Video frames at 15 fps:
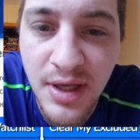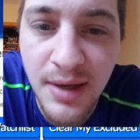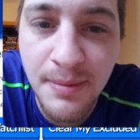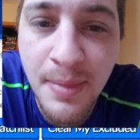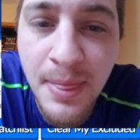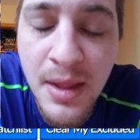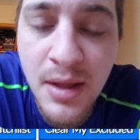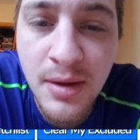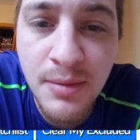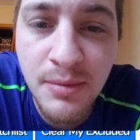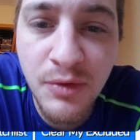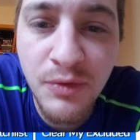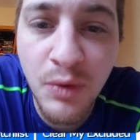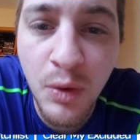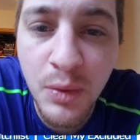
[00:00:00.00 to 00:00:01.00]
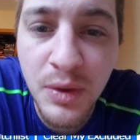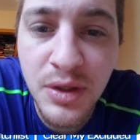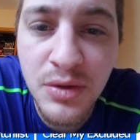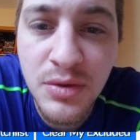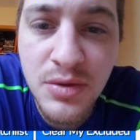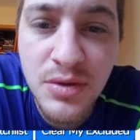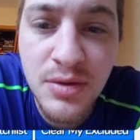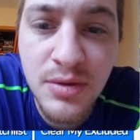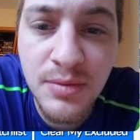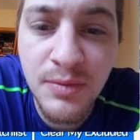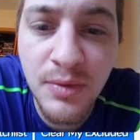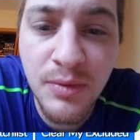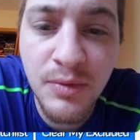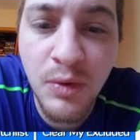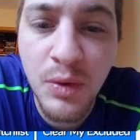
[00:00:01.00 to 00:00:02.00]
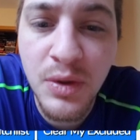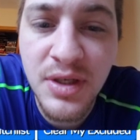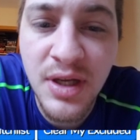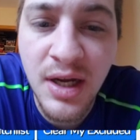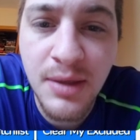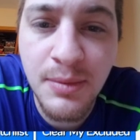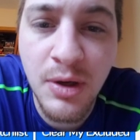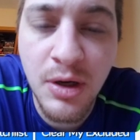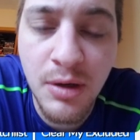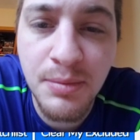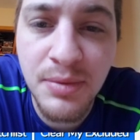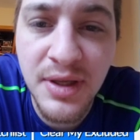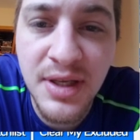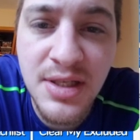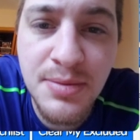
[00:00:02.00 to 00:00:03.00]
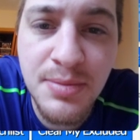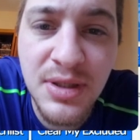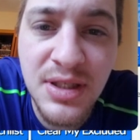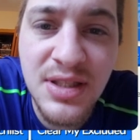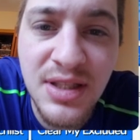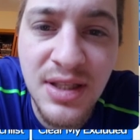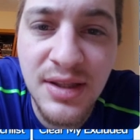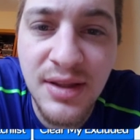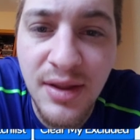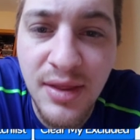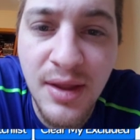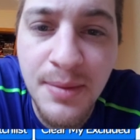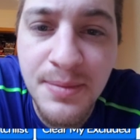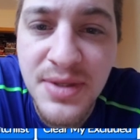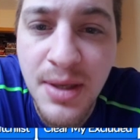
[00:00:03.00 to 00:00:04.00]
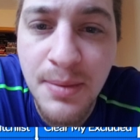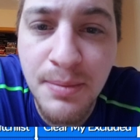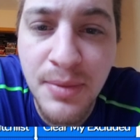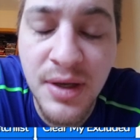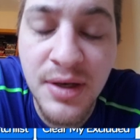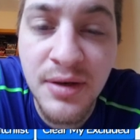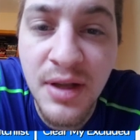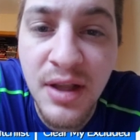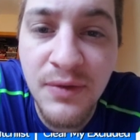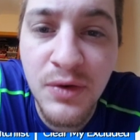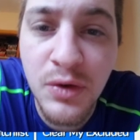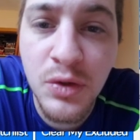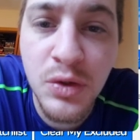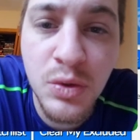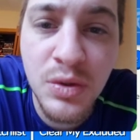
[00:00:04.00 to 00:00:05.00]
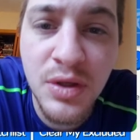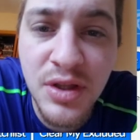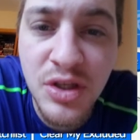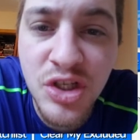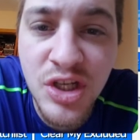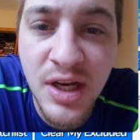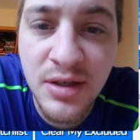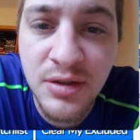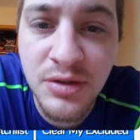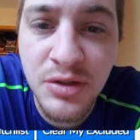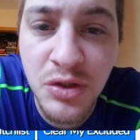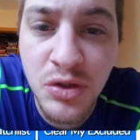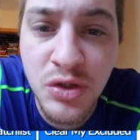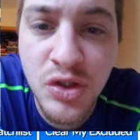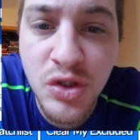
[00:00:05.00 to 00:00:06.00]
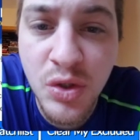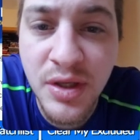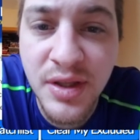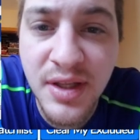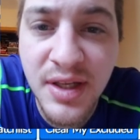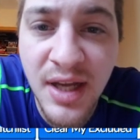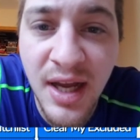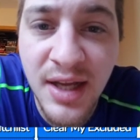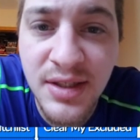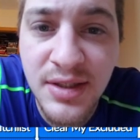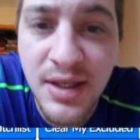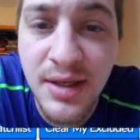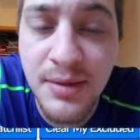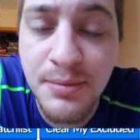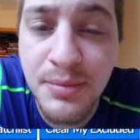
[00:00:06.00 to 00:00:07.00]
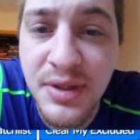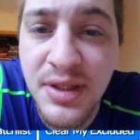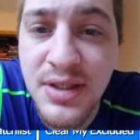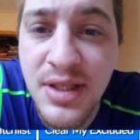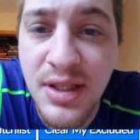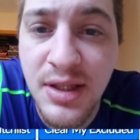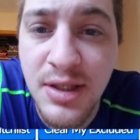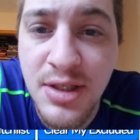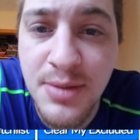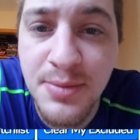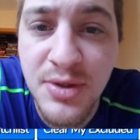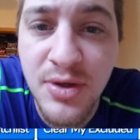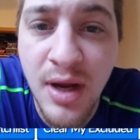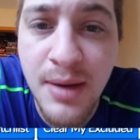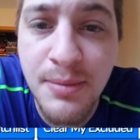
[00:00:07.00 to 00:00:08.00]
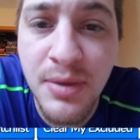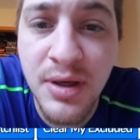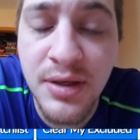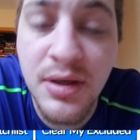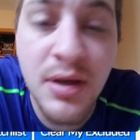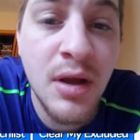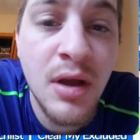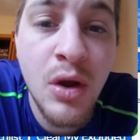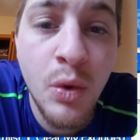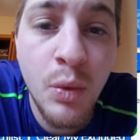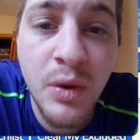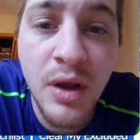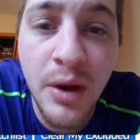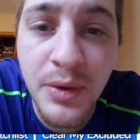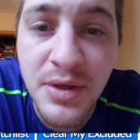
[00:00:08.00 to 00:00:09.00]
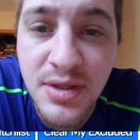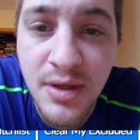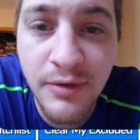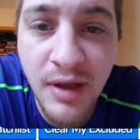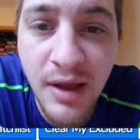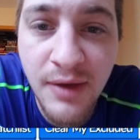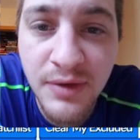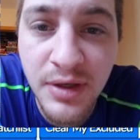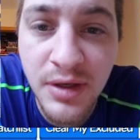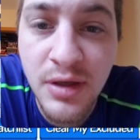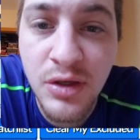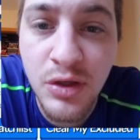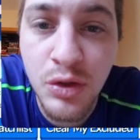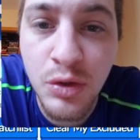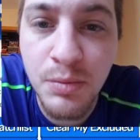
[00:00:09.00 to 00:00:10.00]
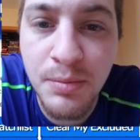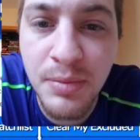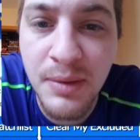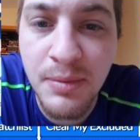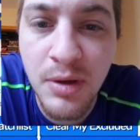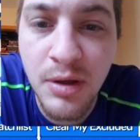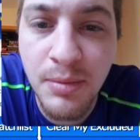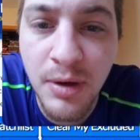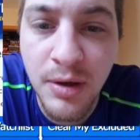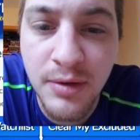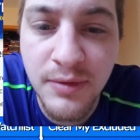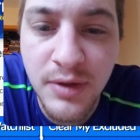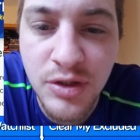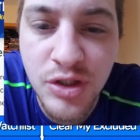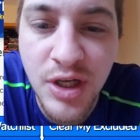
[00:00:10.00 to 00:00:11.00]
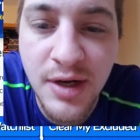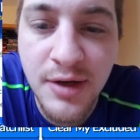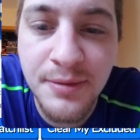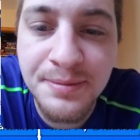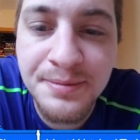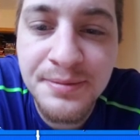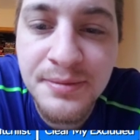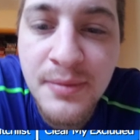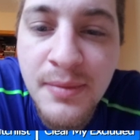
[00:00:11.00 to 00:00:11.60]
tab. Before we talk about our plays, please click the thumbs up button. If you're new to the channel and you enjoyed the content, please hit the subscribe button. We always love having new people part of our channel.